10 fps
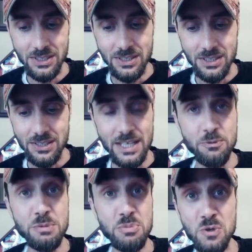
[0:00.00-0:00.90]
They
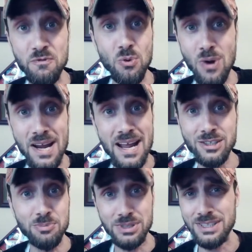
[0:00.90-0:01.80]
remove the White
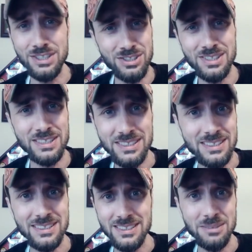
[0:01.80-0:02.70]
House petitioning